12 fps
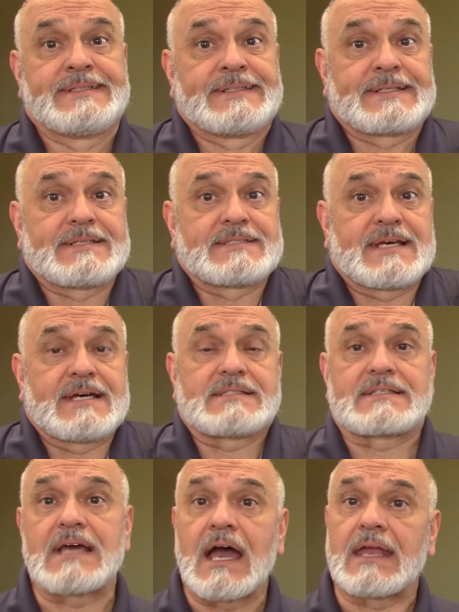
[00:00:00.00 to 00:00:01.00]
Because
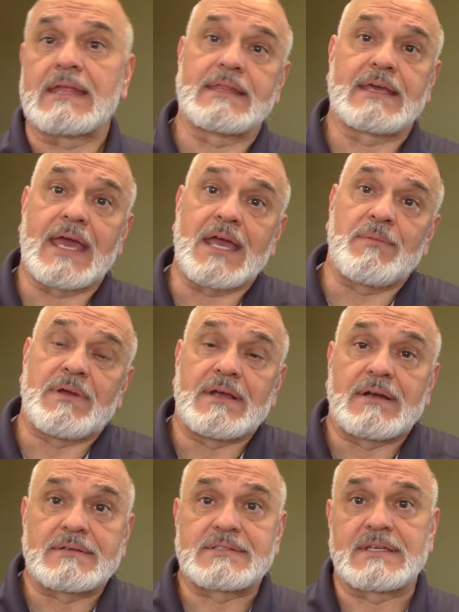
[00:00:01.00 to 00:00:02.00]
that's kind of the game
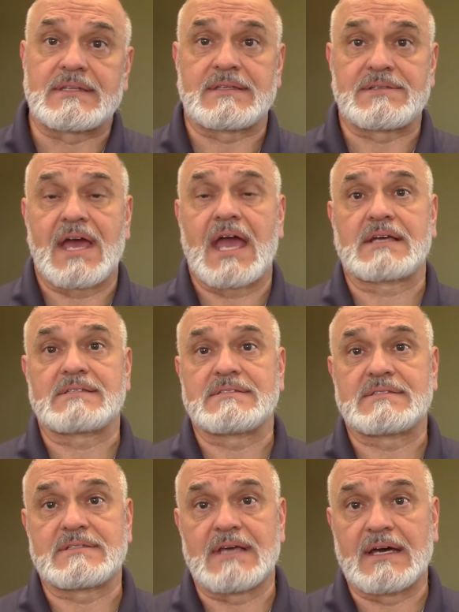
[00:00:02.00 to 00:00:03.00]
here is get the
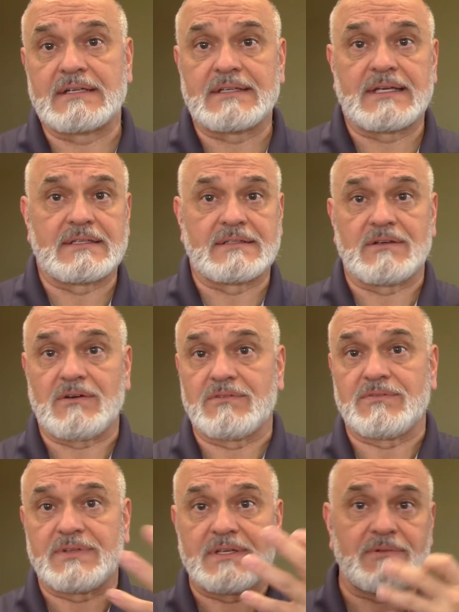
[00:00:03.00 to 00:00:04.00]
taxes done and
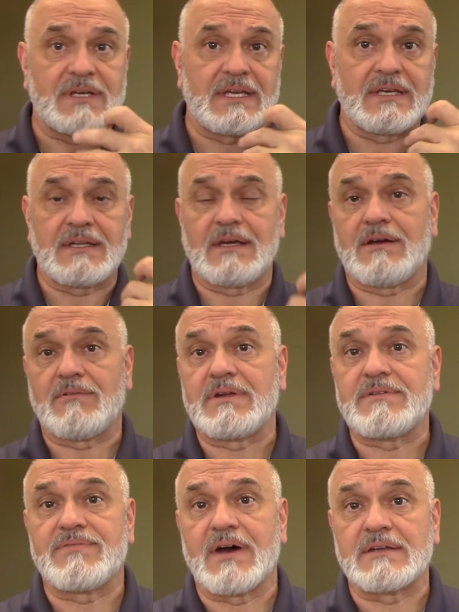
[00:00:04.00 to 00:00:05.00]
hopefully we get a
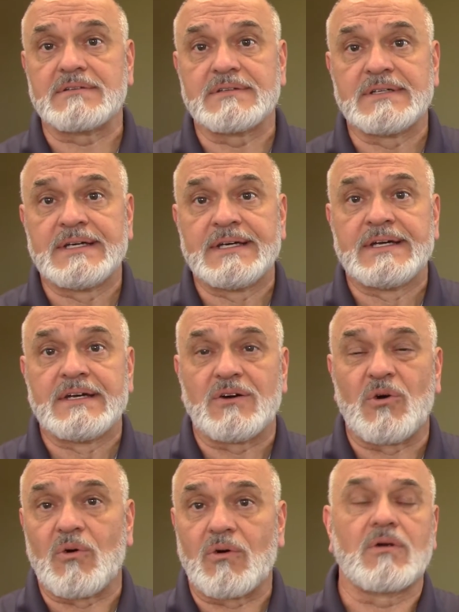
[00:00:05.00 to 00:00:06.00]
refund
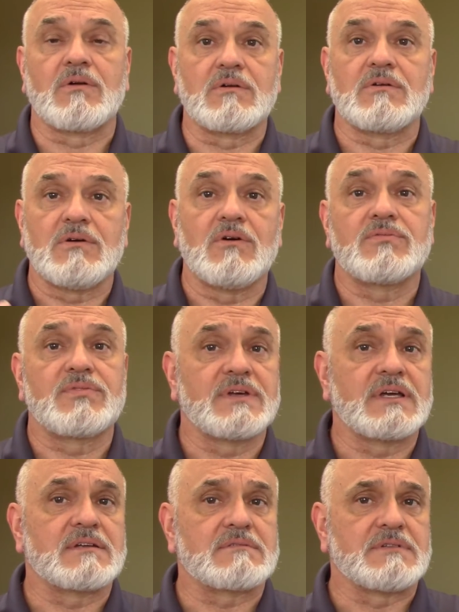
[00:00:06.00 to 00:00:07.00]
or
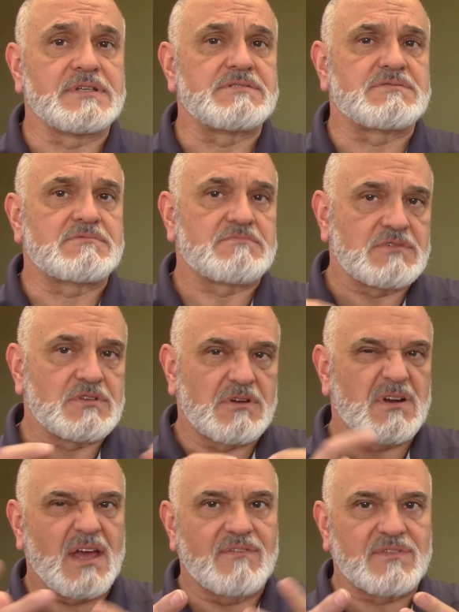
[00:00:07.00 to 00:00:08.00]
hopefully at least you
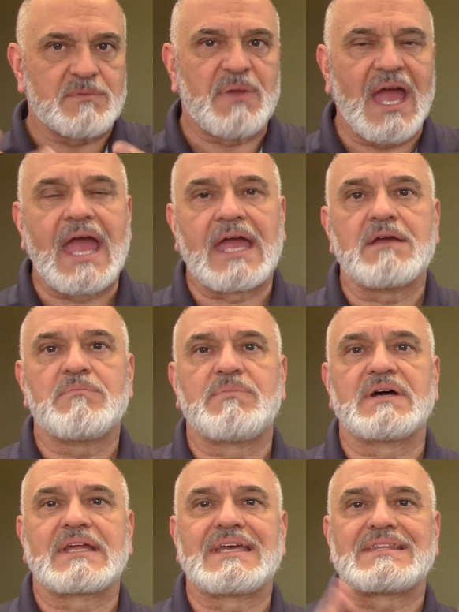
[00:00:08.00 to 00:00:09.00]
don't have to pay,
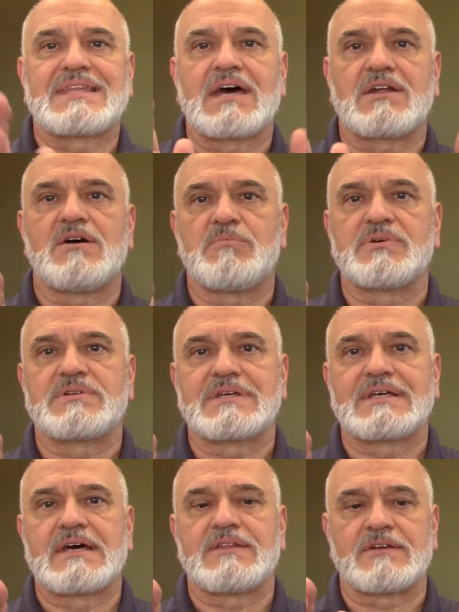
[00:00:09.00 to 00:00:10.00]
but get that all put
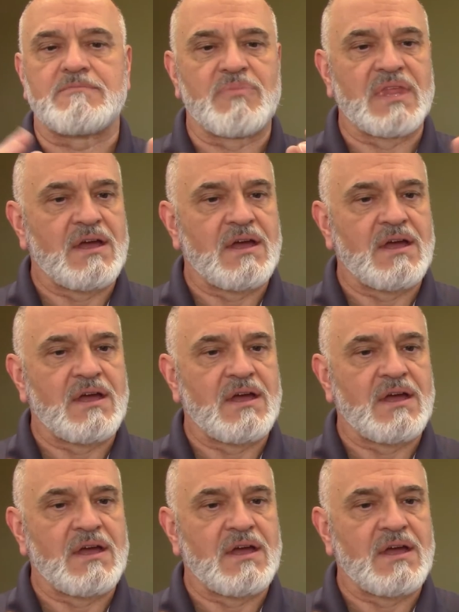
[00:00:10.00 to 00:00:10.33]
together.